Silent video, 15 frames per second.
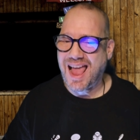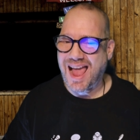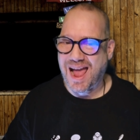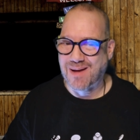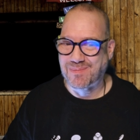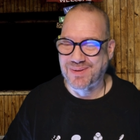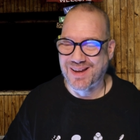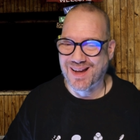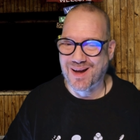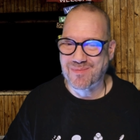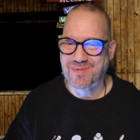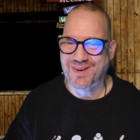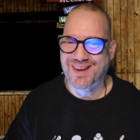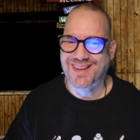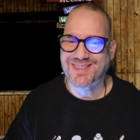Happy
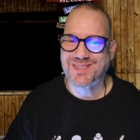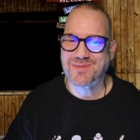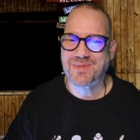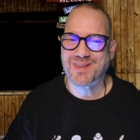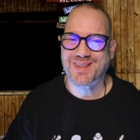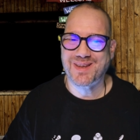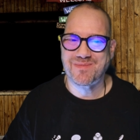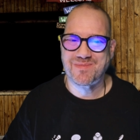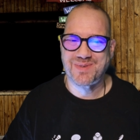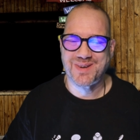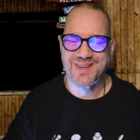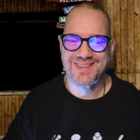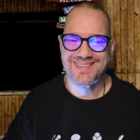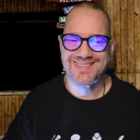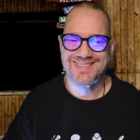comprehensible input.